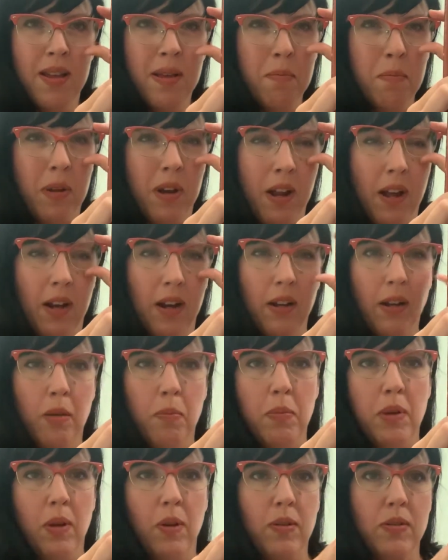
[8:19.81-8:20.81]
but not on
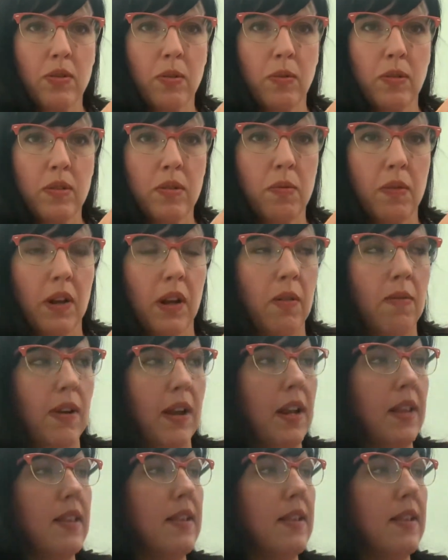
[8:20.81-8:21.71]
computer school, so we're gonna read it.